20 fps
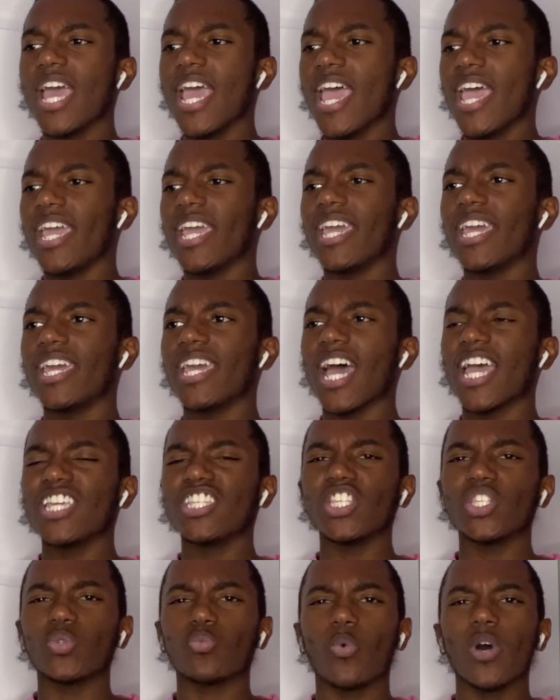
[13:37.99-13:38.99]
and it
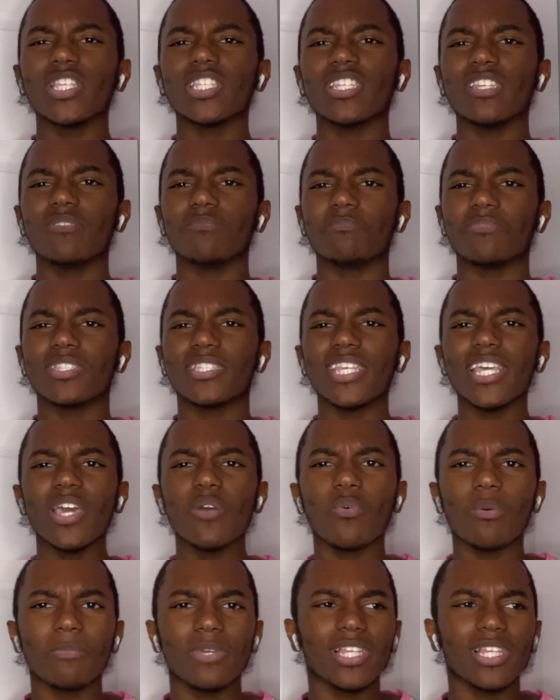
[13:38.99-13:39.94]
just wasn't sitting with me.